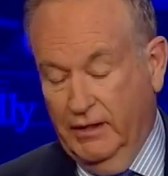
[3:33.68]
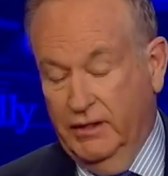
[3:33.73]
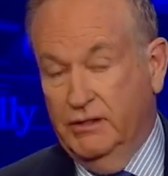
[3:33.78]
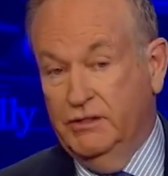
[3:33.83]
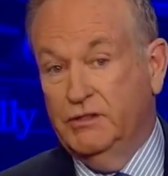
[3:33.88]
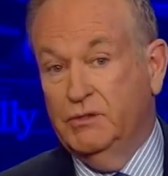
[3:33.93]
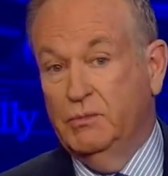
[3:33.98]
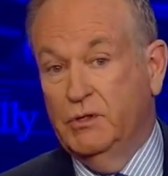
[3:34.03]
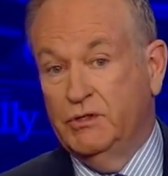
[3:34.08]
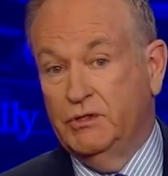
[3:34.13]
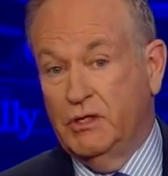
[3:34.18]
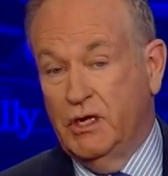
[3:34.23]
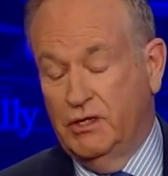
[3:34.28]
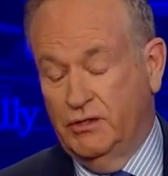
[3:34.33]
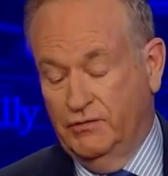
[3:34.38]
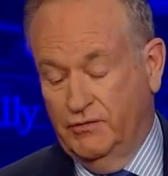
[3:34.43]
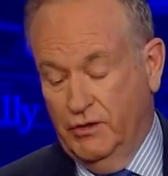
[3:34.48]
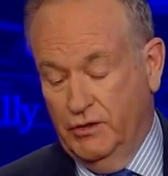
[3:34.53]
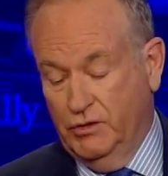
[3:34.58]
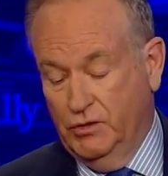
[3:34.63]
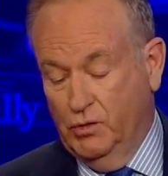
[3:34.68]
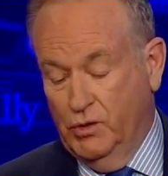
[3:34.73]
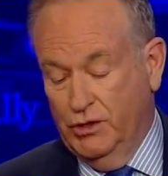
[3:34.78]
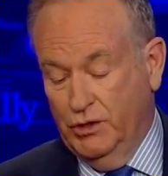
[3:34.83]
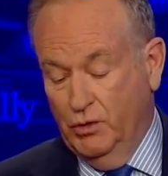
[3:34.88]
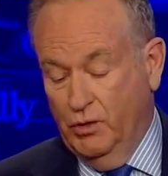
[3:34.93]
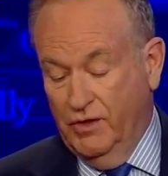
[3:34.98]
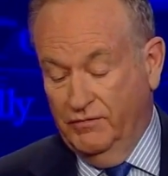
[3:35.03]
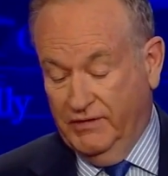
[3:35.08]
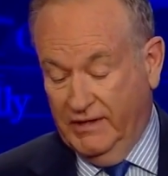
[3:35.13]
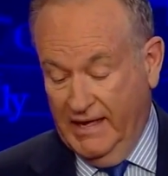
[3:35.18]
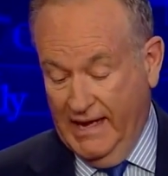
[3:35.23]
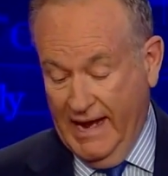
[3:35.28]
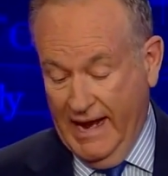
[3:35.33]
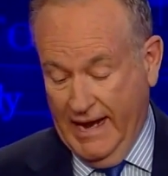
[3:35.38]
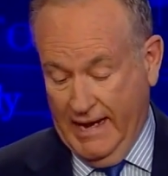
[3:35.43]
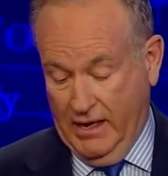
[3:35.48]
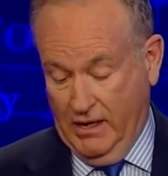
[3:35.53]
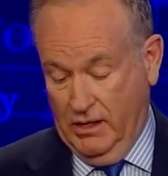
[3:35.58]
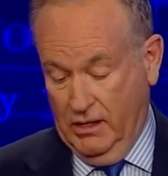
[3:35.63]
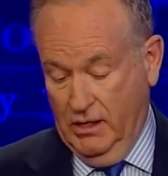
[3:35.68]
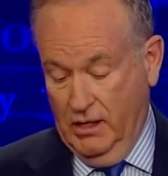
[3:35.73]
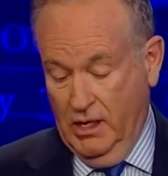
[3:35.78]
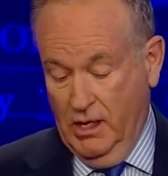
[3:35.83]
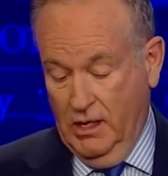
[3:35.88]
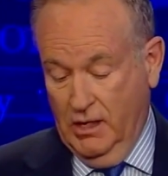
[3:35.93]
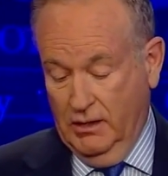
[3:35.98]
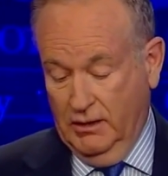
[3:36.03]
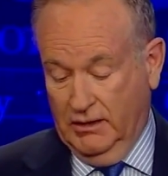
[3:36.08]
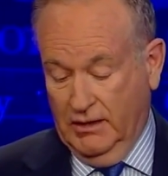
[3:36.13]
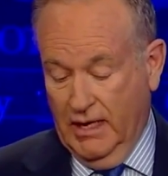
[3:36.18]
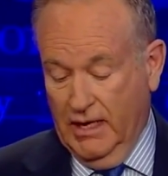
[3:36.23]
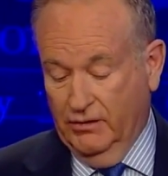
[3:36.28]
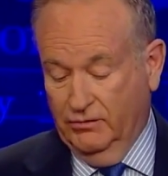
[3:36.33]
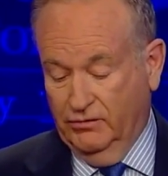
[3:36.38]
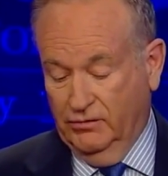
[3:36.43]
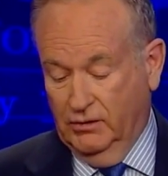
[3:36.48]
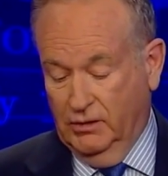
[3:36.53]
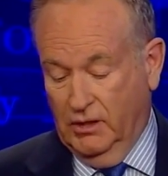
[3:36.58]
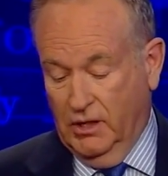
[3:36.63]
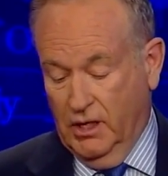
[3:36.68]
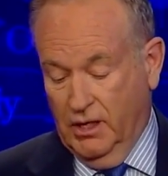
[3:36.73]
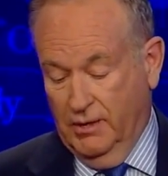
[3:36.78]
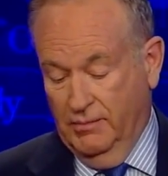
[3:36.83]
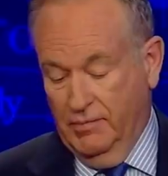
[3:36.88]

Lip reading: and this is the most controversial one, you have CAIR, the Council on